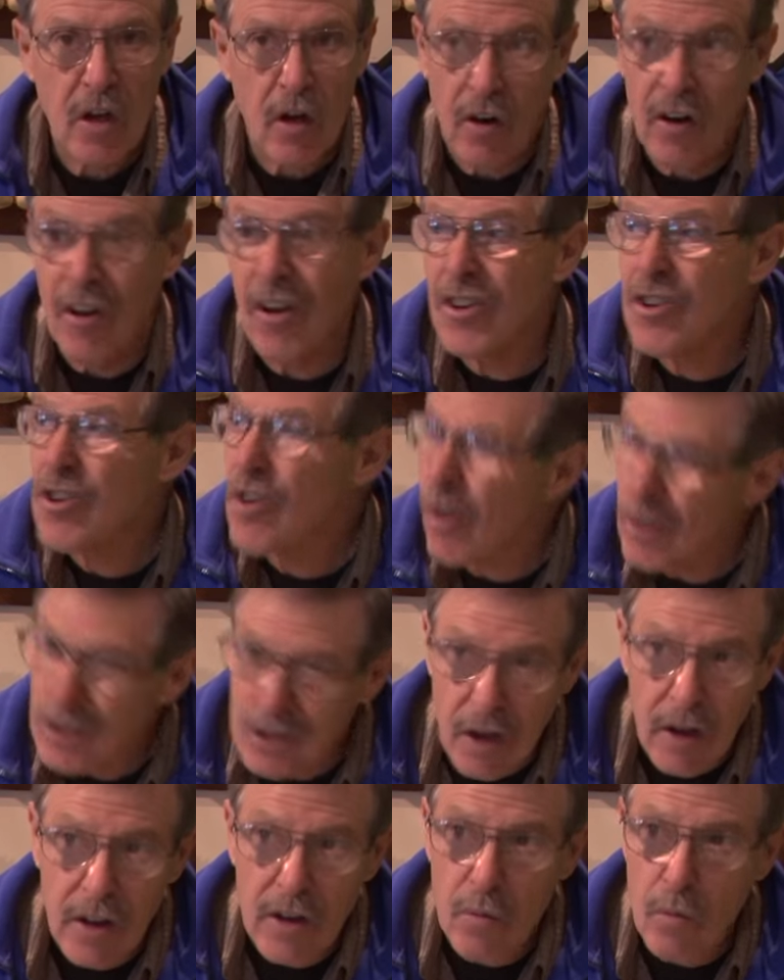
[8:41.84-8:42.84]
And I've got to
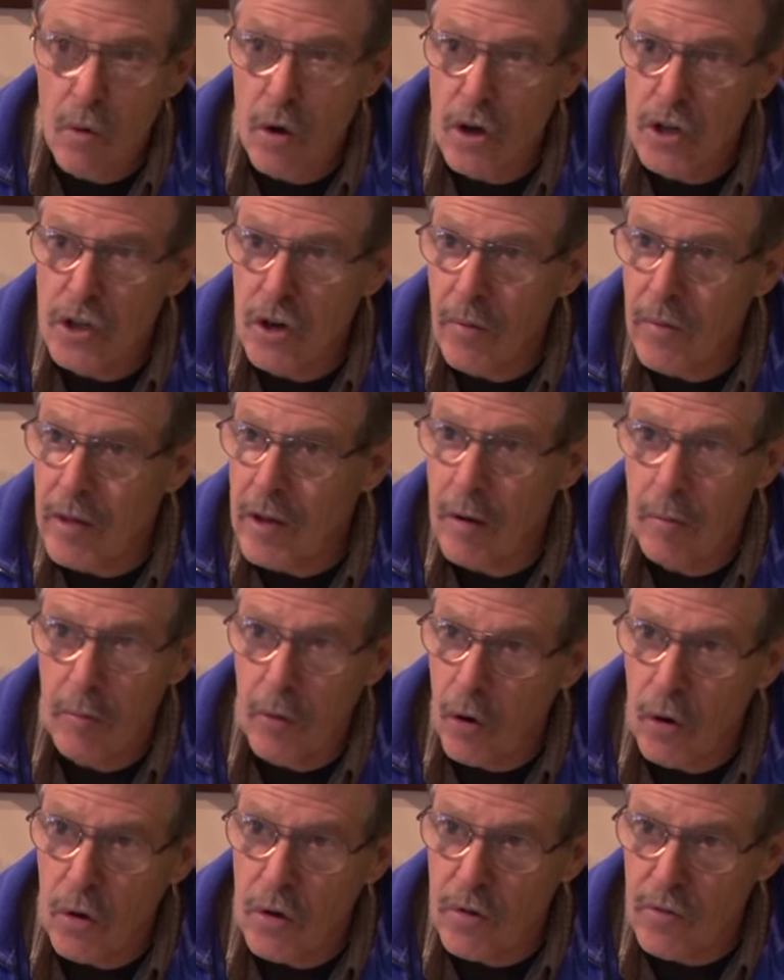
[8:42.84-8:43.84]
go in the workshop then, I'm
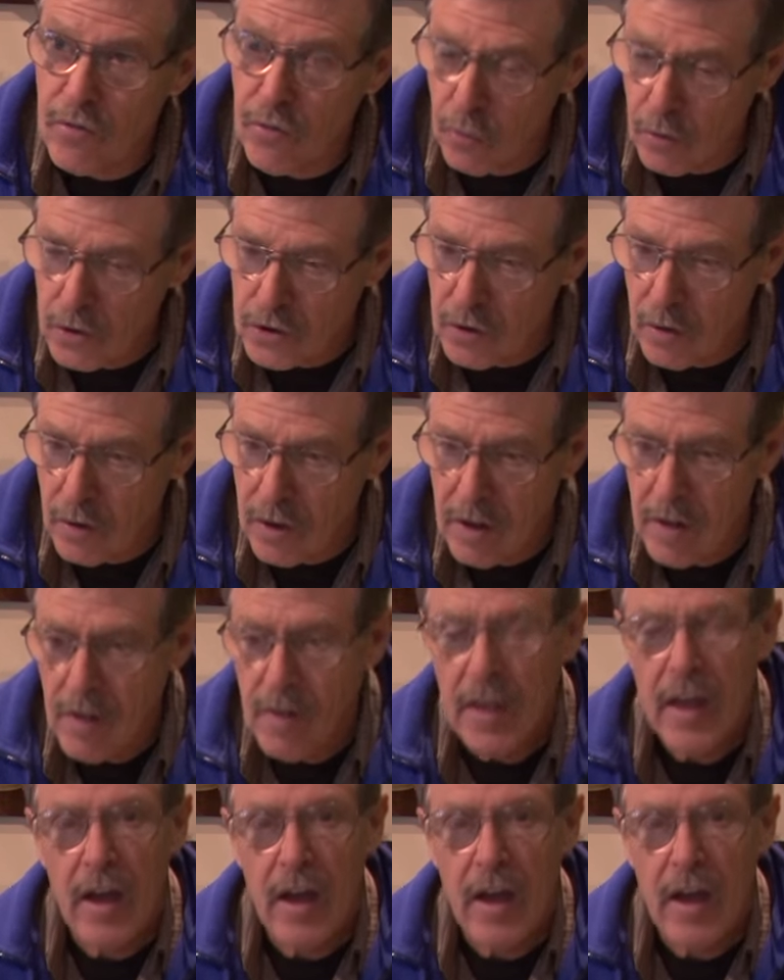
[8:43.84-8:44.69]
not looking forward to it.